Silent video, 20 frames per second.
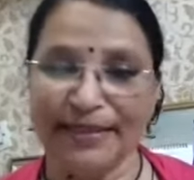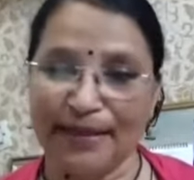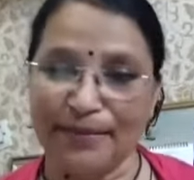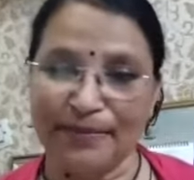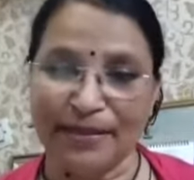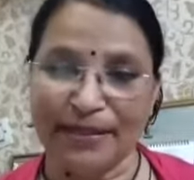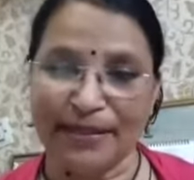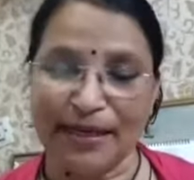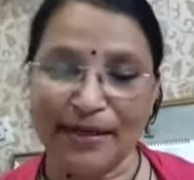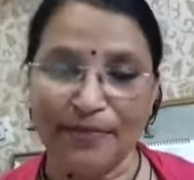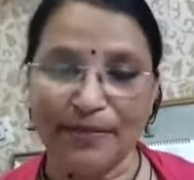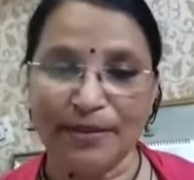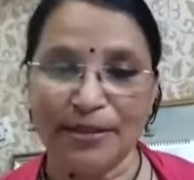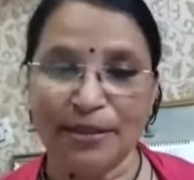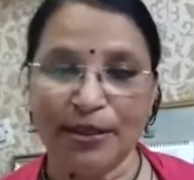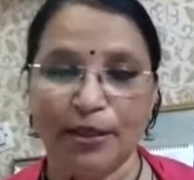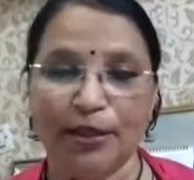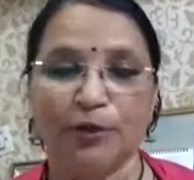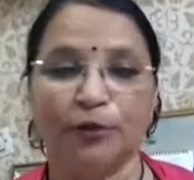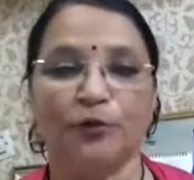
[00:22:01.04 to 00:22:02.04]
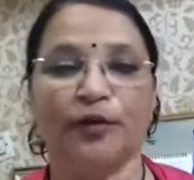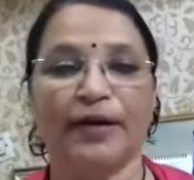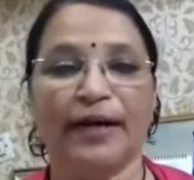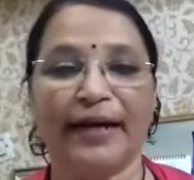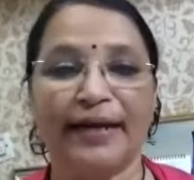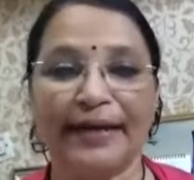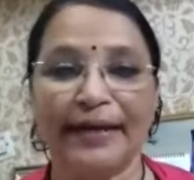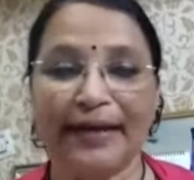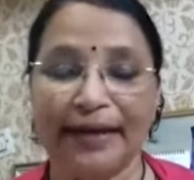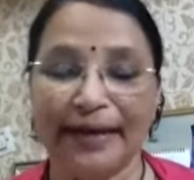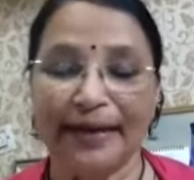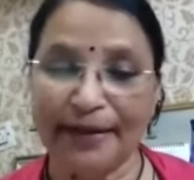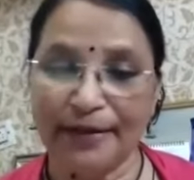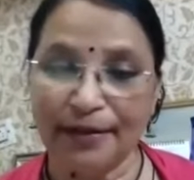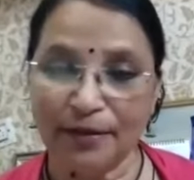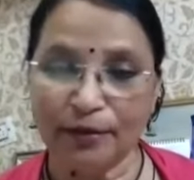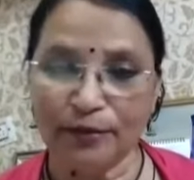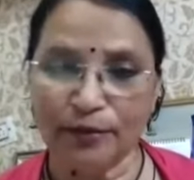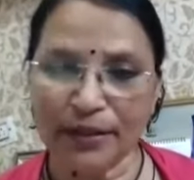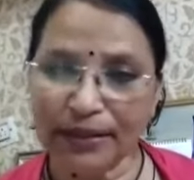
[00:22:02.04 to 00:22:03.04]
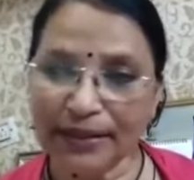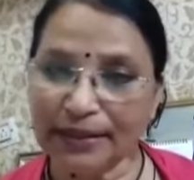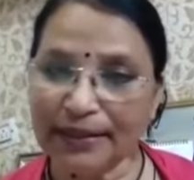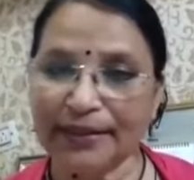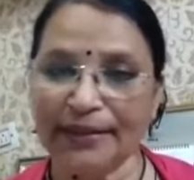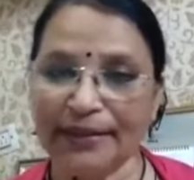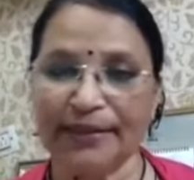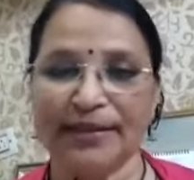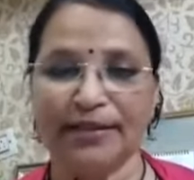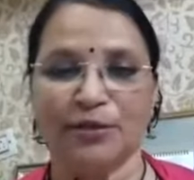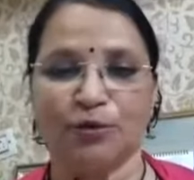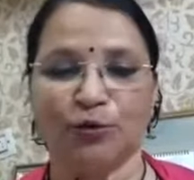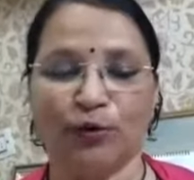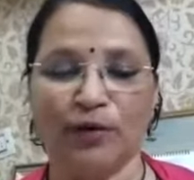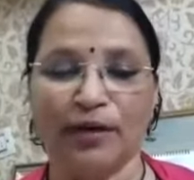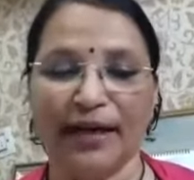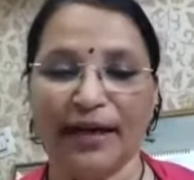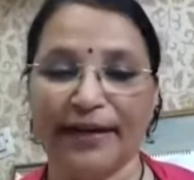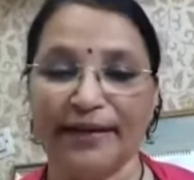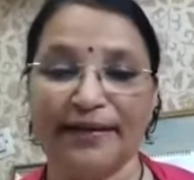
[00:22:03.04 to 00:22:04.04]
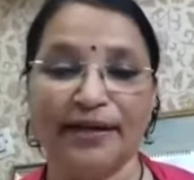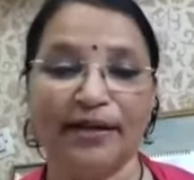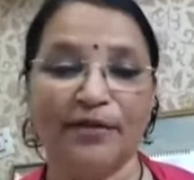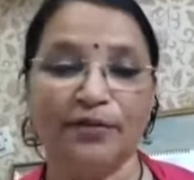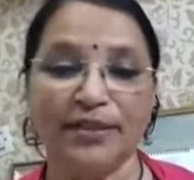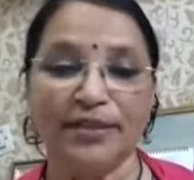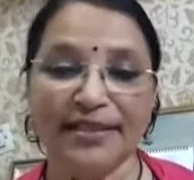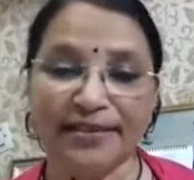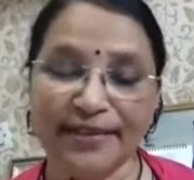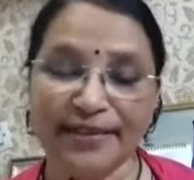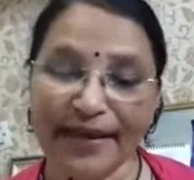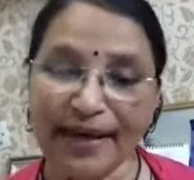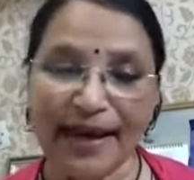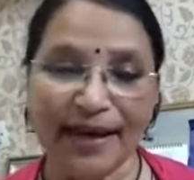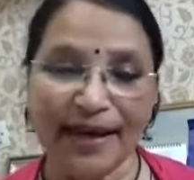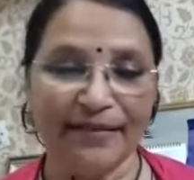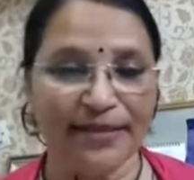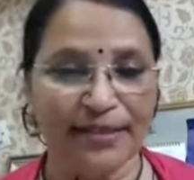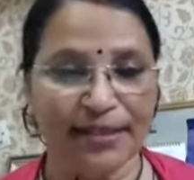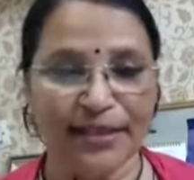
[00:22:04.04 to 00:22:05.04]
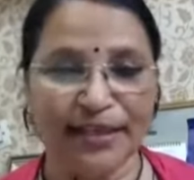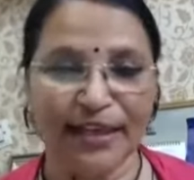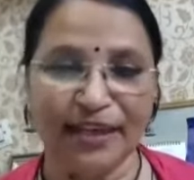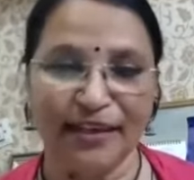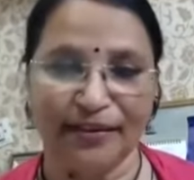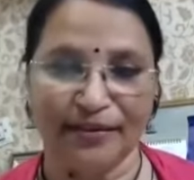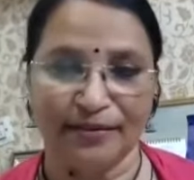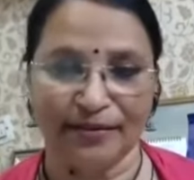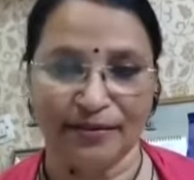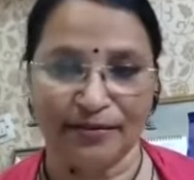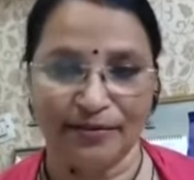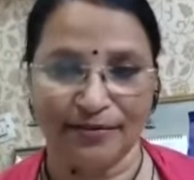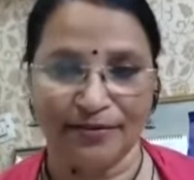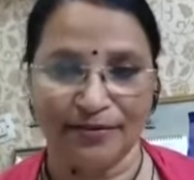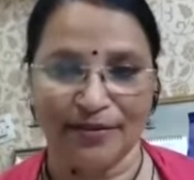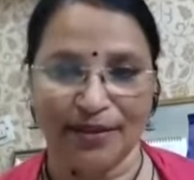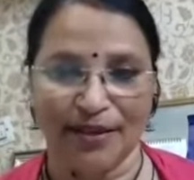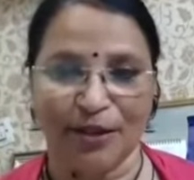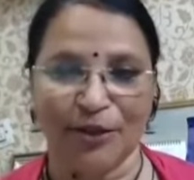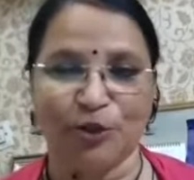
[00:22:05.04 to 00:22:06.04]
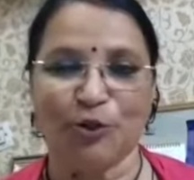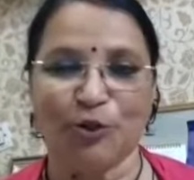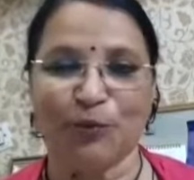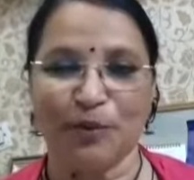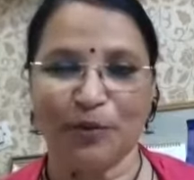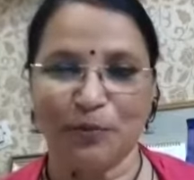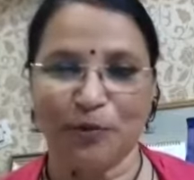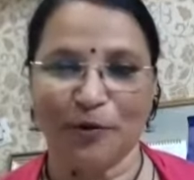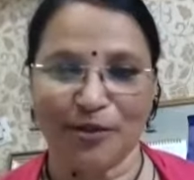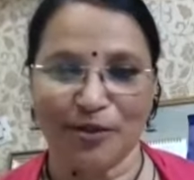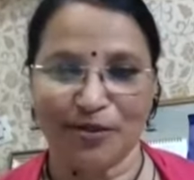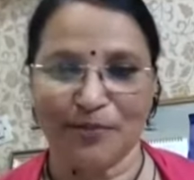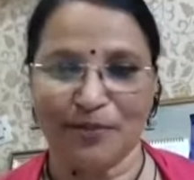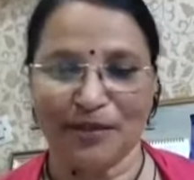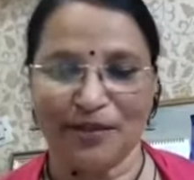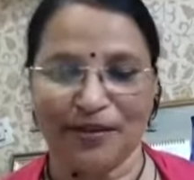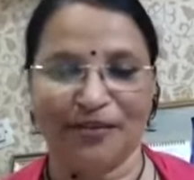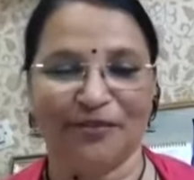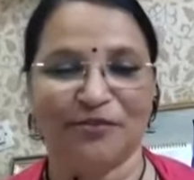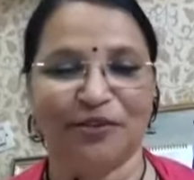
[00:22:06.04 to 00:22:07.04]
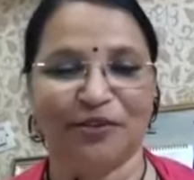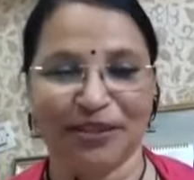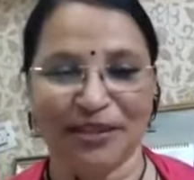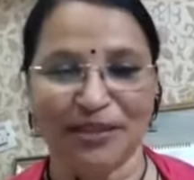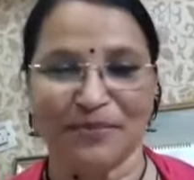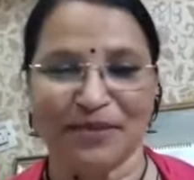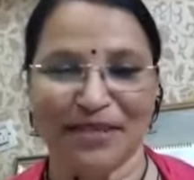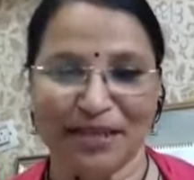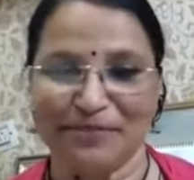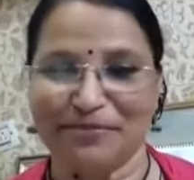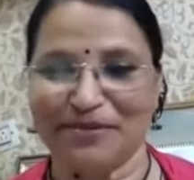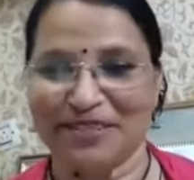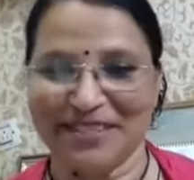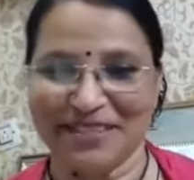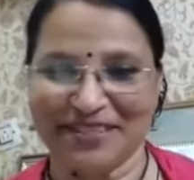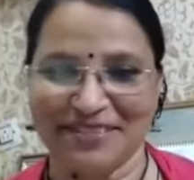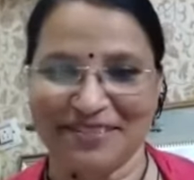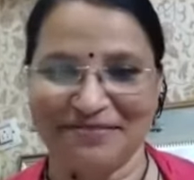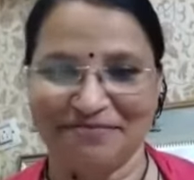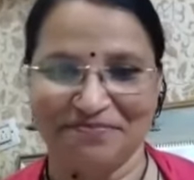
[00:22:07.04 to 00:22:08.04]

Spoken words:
themselves to get ahead with a sole idea which they have seen to be possible for themselves.